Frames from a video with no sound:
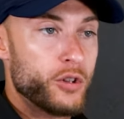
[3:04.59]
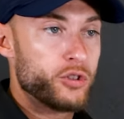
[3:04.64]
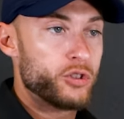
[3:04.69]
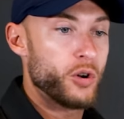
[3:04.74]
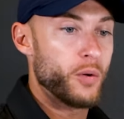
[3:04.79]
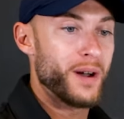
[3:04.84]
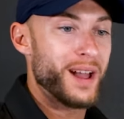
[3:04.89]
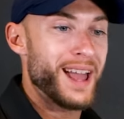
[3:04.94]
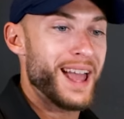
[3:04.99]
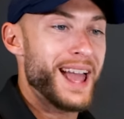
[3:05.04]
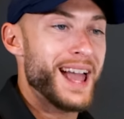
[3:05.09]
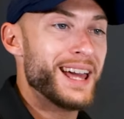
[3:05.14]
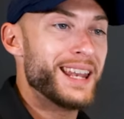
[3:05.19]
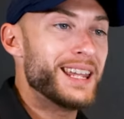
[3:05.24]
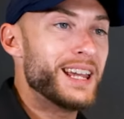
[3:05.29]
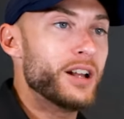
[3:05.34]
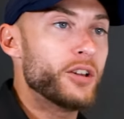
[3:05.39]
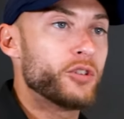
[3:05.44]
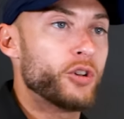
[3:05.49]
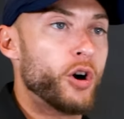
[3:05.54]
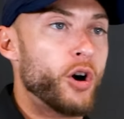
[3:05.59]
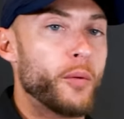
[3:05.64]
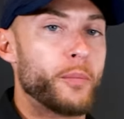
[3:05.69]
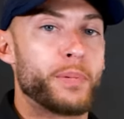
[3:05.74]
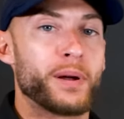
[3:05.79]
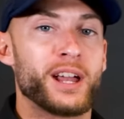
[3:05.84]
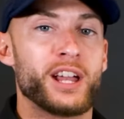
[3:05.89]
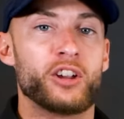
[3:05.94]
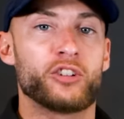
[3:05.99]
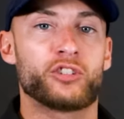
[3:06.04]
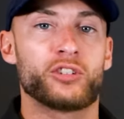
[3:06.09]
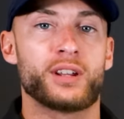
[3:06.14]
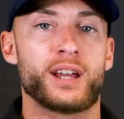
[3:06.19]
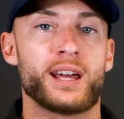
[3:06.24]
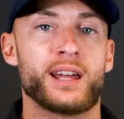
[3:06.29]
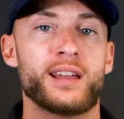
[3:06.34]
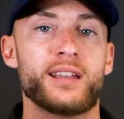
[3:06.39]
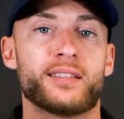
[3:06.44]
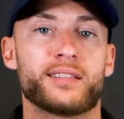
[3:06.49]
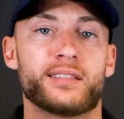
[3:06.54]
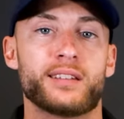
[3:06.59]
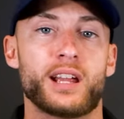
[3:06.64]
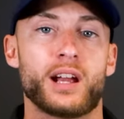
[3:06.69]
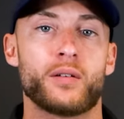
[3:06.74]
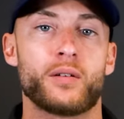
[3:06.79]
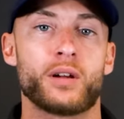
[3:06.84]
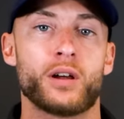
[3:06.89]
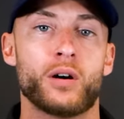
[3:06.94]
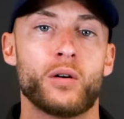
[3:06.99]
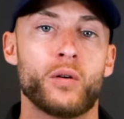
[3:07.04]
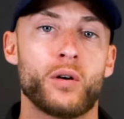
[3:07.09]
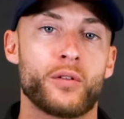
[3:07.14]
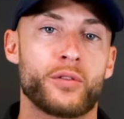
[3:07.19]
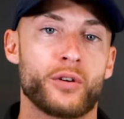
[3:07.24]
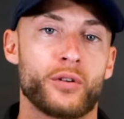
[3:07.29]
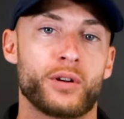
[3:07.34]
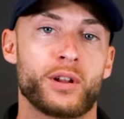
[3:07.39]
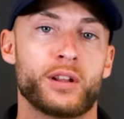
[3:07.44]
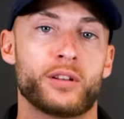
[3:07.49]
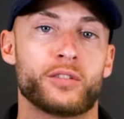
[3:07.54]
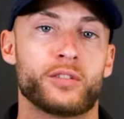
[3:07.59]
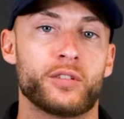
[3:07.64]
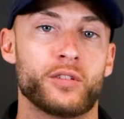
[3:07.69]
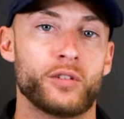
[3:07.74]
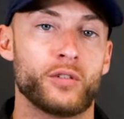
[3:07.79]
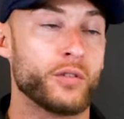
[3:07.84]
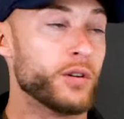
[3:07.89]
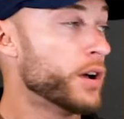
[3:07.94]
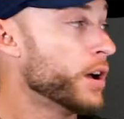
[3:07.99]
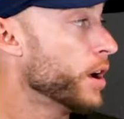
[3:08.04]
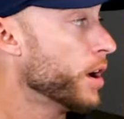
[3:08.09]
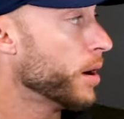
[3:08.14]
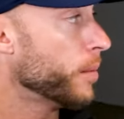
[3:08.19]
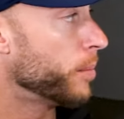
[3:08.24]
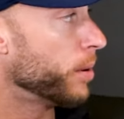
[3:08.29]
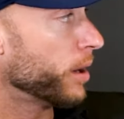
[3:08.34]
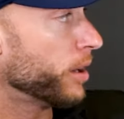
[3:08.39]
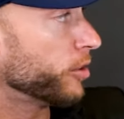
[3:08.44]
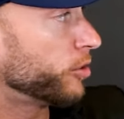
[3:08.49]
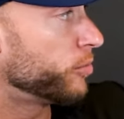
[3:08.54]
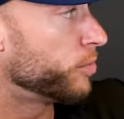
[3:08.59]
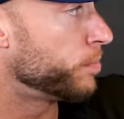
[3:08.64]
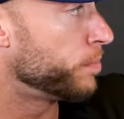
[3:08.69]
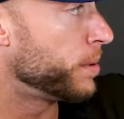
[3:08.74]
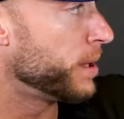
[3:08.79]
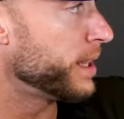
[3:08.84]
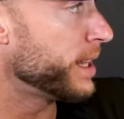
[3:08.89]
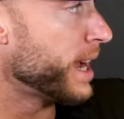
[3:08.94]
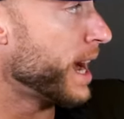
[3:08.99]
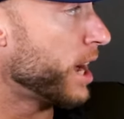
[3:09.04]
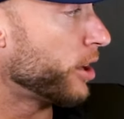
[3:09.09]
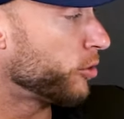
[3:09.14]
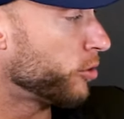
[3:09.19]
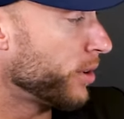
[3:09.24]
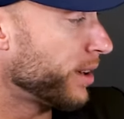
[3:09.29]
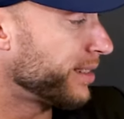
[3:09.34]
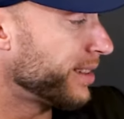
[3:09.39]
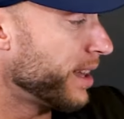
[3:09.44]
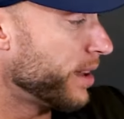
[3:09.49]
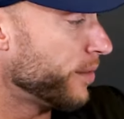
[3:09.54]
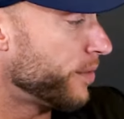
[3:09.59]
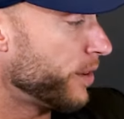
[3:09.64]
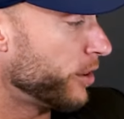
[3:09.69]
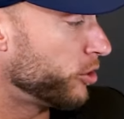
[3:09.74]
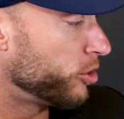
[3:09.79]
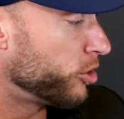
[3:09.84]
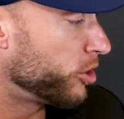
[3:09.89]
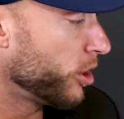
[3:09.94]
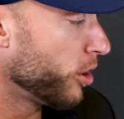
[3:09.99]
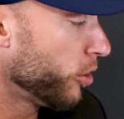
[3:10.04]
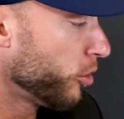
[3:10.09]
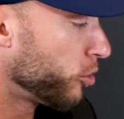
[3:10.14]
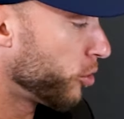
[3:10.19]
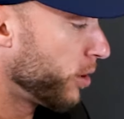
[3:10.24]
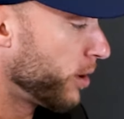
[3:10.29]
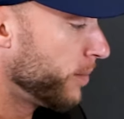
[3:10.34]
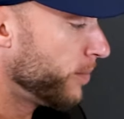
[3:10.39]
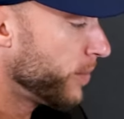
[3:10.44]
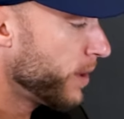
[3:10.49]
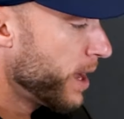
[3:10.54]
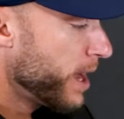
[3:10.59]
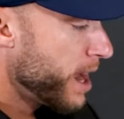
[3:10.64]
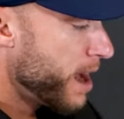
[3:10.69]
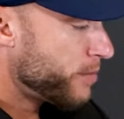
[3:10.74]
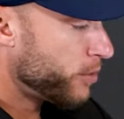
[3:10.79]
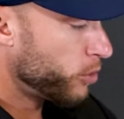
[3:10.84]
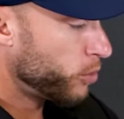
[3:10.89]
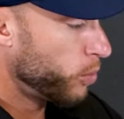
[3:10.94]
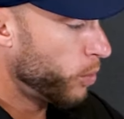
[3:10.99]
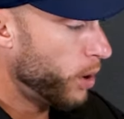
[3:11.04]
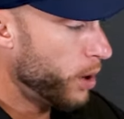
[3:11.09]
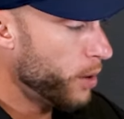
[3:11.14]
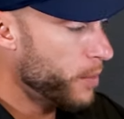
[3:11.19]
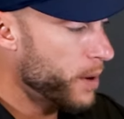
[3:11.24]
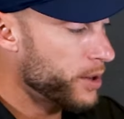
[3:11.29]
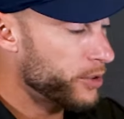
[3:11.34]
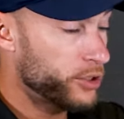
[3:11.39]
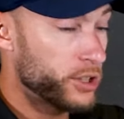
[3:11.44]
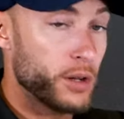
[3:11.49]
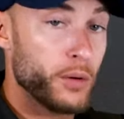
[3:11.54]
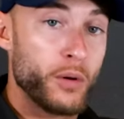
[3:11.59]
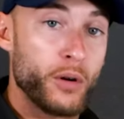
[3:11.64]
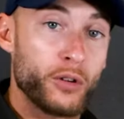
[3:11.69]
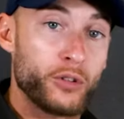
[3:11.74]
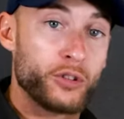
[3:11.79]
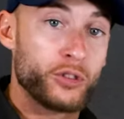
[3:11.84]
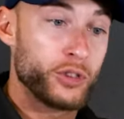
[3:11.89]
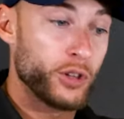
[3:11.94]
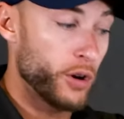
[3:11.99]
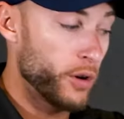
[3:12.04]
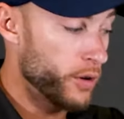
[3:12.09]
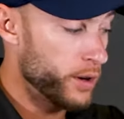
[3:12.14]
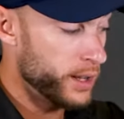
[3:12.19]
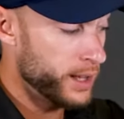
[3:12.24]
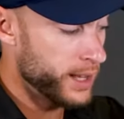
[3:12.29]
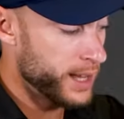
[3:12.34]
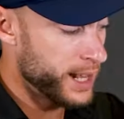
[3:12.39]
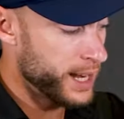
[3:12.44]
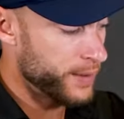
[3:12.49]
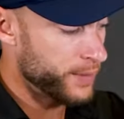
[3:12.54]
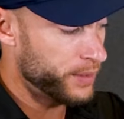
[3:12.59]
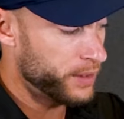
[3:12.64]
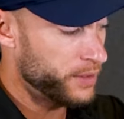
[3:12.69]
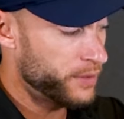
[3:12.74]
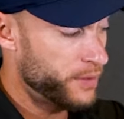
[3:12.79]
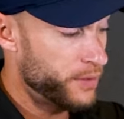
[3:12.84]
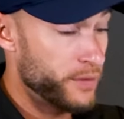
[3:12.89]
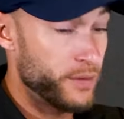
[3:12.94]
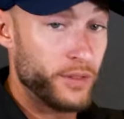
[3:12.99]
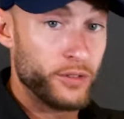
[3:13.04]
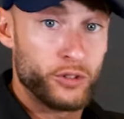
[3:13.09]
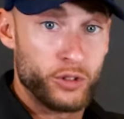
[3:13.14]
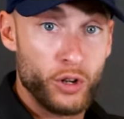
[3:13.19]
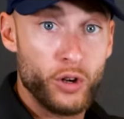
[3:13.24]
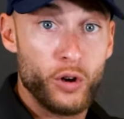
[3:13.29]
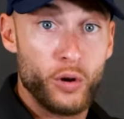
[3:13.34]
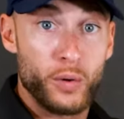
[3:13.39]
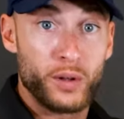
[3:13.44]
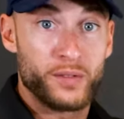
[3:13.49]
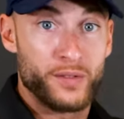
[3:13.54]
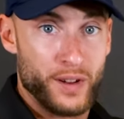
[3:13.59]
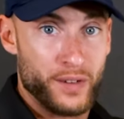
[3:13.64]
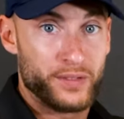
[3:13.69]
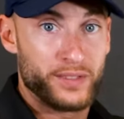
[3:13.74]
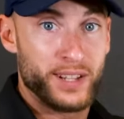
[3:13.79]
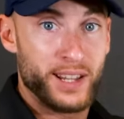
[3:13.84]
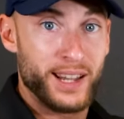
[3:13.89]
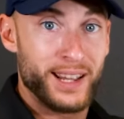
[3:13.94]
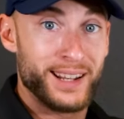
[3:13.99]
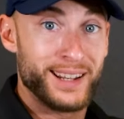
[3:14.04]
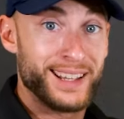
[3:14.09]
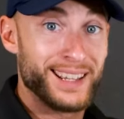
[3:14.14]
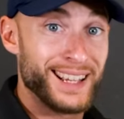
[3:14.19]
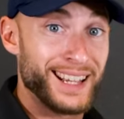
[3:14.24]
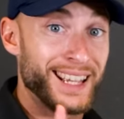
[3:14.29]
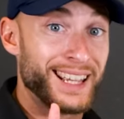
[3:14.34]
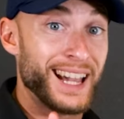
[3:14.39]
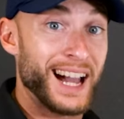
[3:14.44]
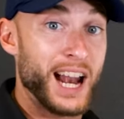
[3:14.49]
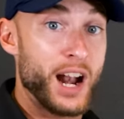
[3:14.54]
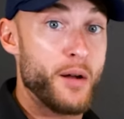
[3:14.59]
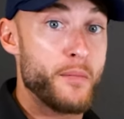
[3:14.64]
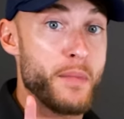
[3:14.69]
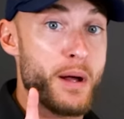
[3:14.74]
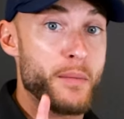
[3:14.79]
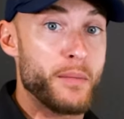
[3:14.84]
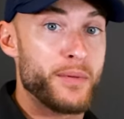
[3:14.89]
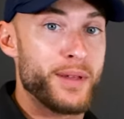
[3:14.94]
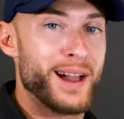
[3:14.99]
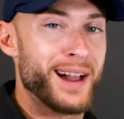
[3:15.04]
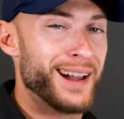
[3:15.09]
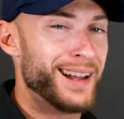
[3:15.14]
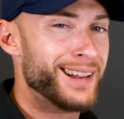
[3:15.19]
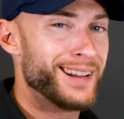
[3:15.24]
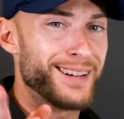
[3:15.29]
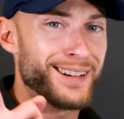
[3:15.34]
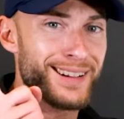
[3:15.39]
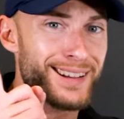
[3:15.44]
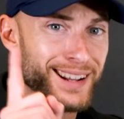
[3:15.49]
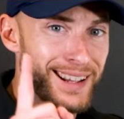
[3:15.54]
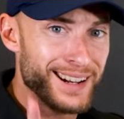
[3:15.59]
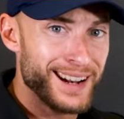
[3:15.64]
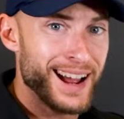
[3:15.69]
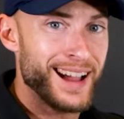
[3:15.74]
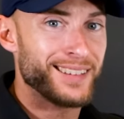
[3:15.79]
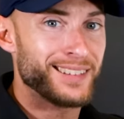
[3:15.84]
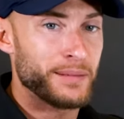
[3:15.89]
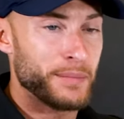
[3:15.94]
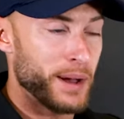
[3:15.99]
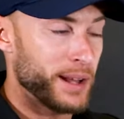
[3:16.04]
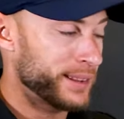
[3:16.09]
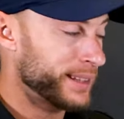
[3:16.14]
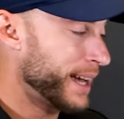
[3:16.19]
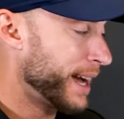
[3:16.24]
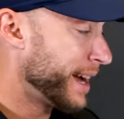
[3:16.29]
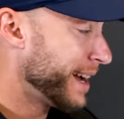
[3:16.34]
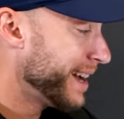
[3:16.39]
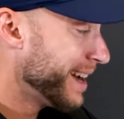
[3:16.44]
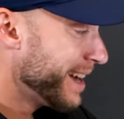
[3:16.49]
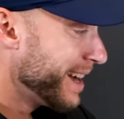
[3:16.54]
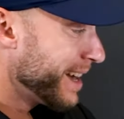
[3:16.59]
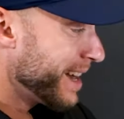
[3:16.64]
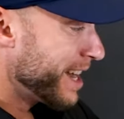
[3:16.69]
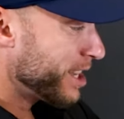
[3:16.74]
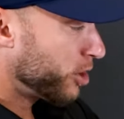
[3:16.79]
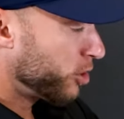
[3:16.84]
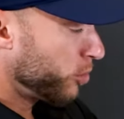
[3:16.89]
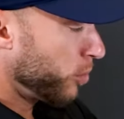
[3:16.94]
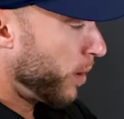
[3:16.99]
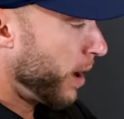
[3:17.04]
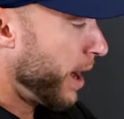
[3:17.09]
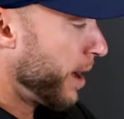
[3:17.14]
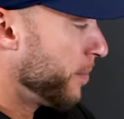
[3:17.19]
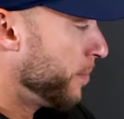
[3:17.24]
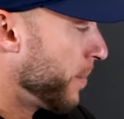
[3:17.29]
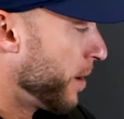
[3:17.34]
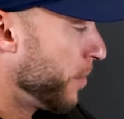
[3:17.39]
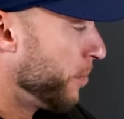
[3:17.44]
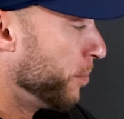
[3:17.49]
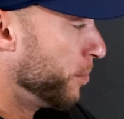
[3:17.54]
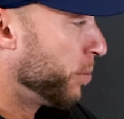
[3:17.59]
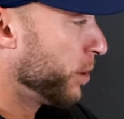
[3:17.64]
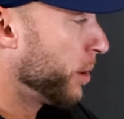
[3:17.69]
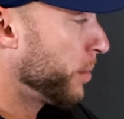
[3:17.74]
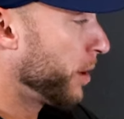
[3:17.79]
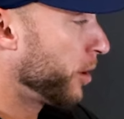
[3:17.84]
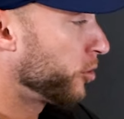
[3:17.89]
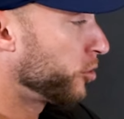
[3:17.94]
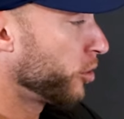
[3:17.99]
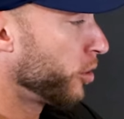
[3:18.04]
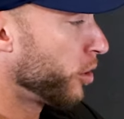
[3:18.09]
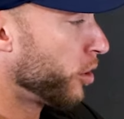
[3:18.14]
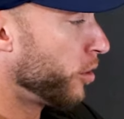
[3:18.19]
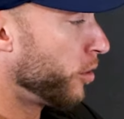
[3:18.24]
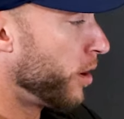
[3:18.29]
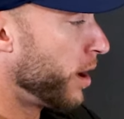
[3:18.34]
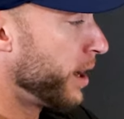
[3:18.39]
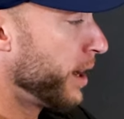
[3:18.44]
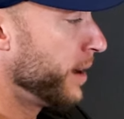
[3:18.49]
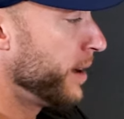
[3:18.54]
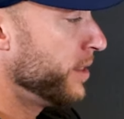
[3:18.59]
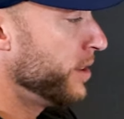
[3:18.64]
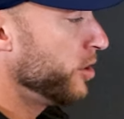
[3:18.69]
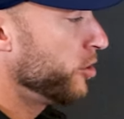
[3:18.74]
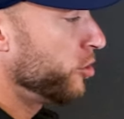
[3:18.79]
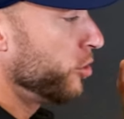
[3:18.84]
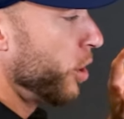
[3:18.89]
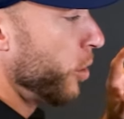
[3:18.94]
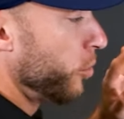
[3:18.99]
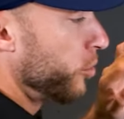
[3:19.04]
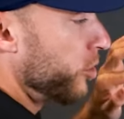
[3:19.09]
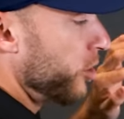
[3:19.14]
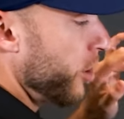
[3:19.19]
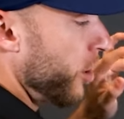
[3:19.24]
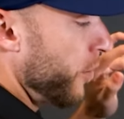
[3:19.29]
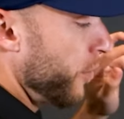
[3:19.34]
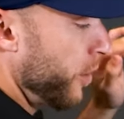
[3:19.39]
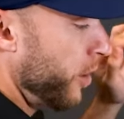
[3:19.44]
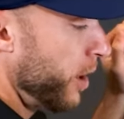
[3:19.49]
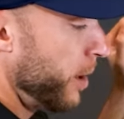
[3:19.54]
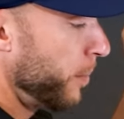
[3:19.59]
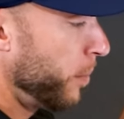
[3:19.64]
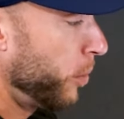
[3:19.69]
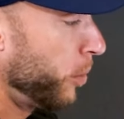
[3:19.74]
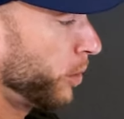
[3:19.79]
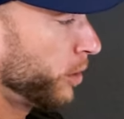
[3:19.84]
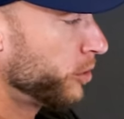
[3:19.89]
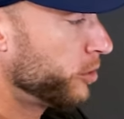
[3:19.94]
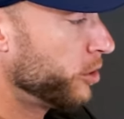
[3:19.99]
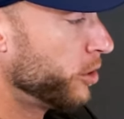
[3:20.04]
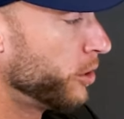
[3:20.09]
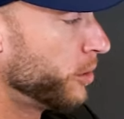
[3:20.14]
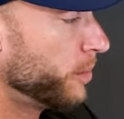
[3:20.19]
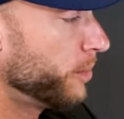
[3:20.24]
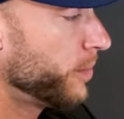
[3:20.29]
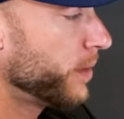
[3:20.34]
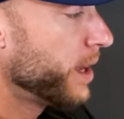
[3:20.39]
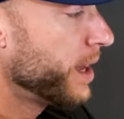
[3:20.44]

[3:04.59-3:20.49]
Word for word: So any adult patient, any scenario, 30 and 2. But pediatrics, infants, children, if there's one rescuer, it's 30, and if it's two, it's 15. You gotta remember that. They're gonna get asked about that. This is why I put a big circle on it, and these notes here are very important too.